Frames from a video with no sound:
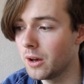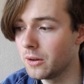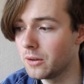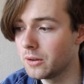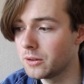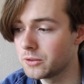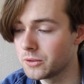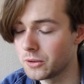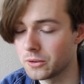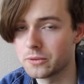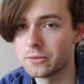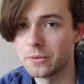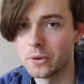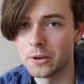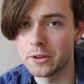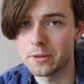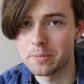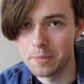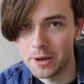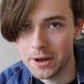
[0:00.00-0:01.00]
George
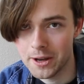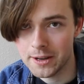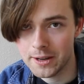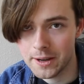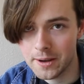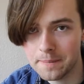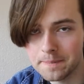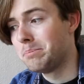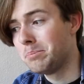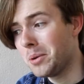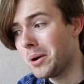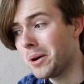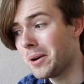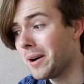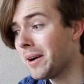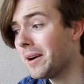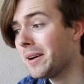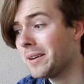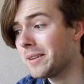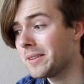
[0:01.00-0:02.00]
Floyd's murder.
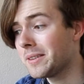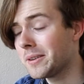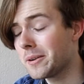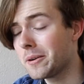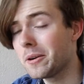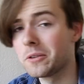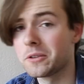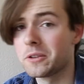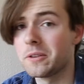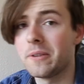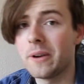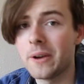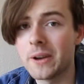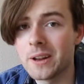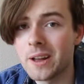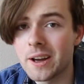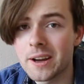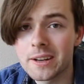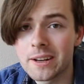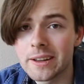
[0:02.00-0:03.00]
But they're also very
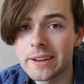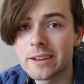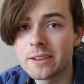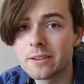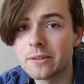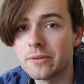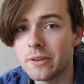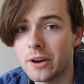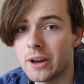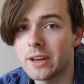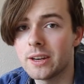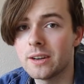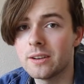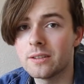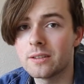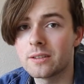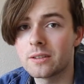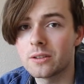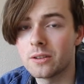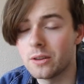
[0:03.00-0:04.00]
likely to
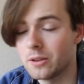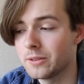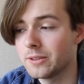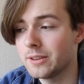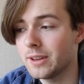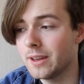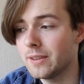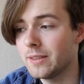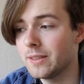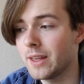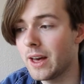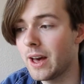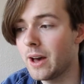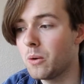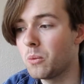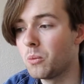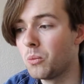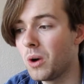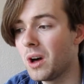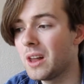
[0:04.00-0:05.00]
find content
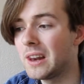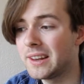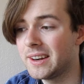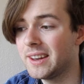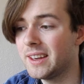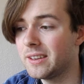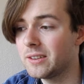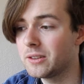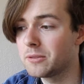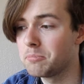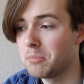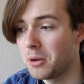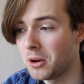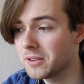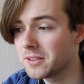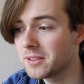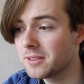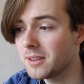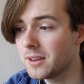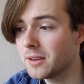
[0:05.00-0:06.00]
that, while it is
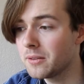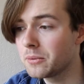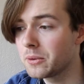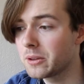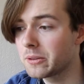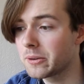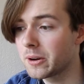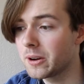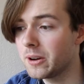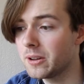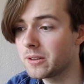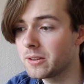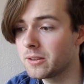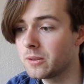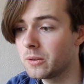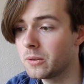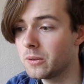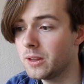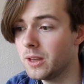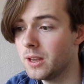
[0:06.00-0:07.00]
positive with regards
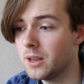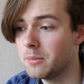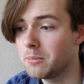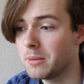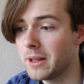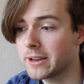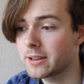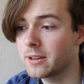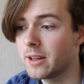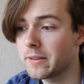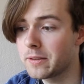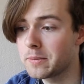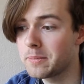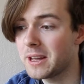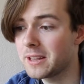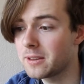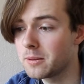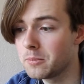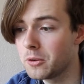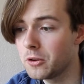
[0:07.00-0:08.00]
to the Black Lives
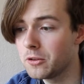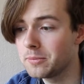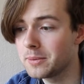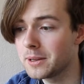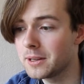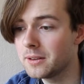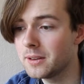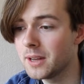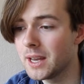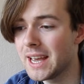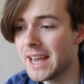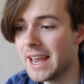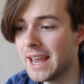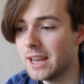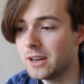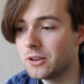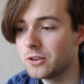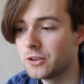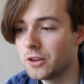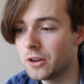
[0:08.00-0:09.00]
Matter movement,
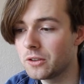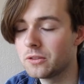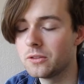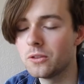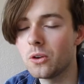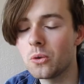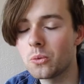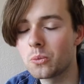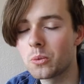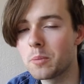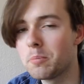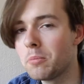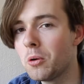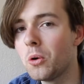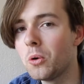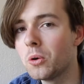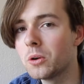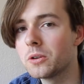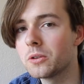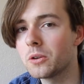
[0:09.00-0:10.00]
it does not
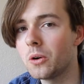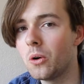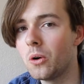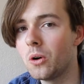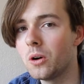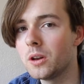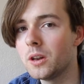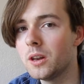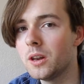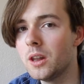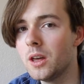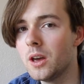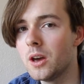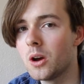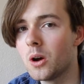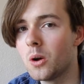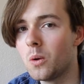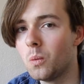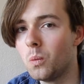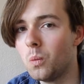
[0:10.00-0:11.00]
report on
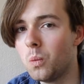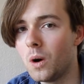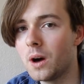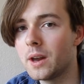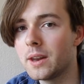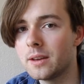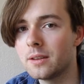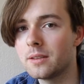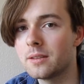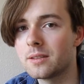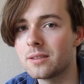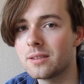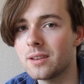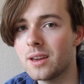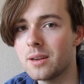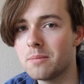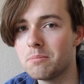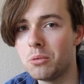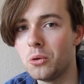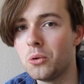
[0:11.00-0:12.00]
what is
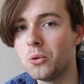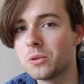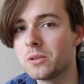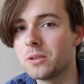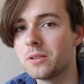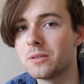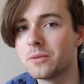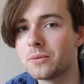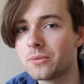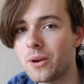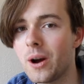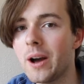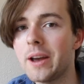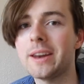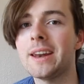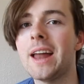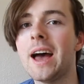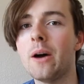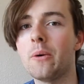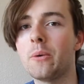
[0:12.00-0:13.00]
important
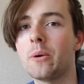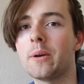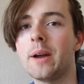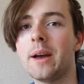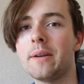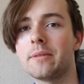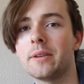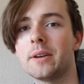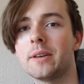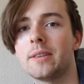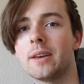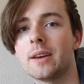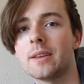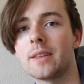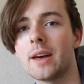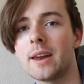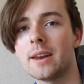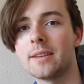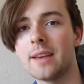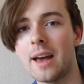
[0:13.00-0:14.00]
right now or everything
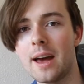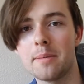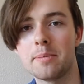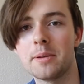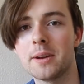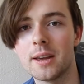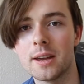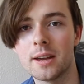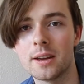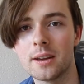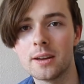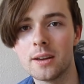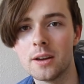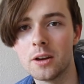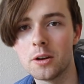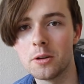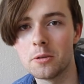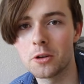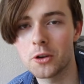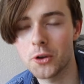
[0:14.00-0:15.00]
that is happening
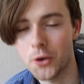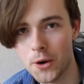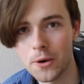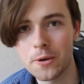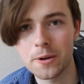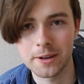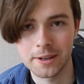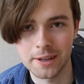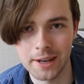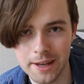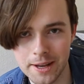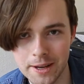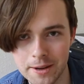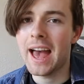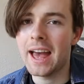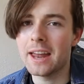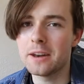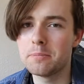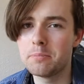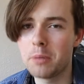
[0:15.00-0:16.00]
currently.
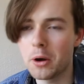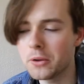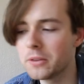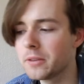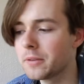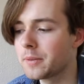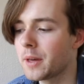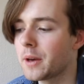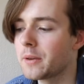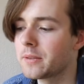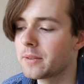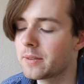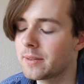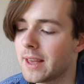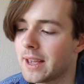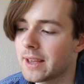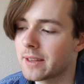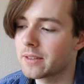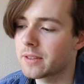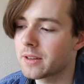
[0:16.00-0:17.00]
And both of those
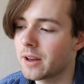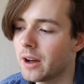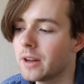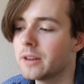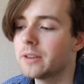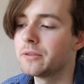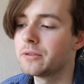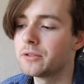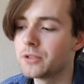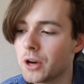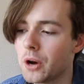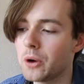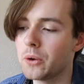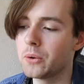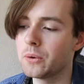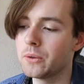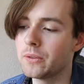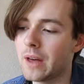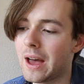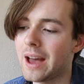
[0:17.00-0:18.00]
things kind of
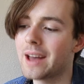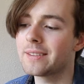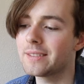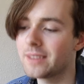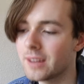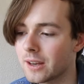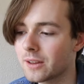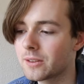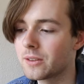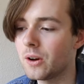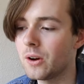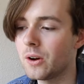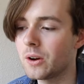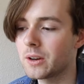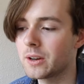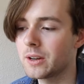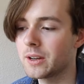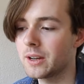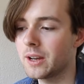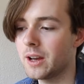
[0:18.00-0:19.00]
show that
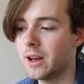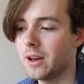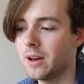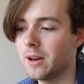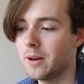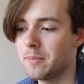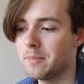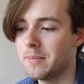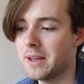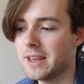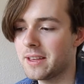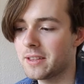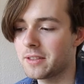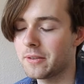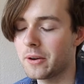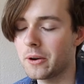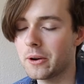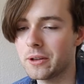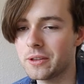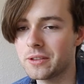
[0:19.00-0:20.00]
TikTok is
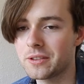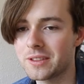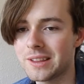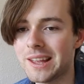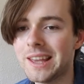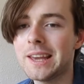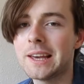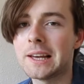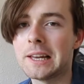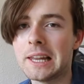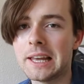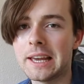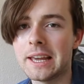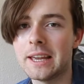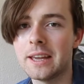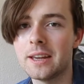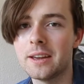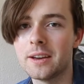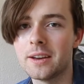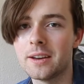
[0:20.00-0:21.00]
very
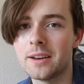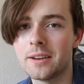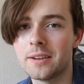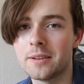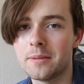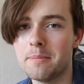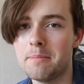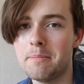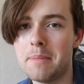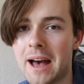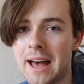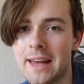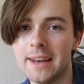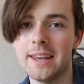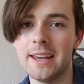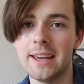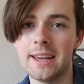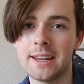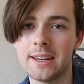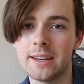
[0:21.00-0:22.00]
sneakily
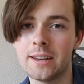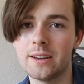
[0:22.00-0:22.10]
banning